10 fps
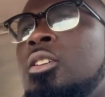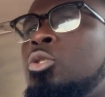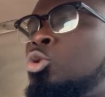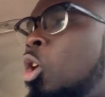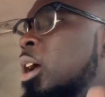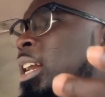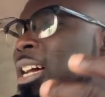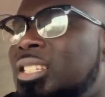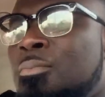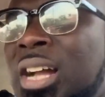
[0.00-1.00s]
So in
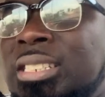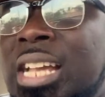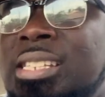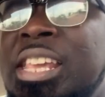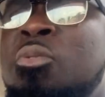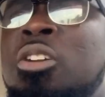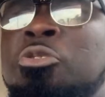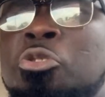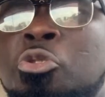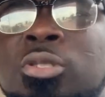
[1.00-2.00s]
as much as he want to
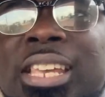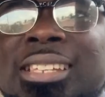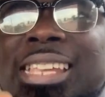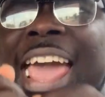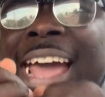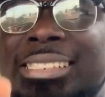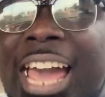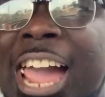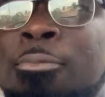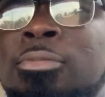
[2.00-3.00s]
use his
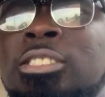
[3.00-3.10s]
airtime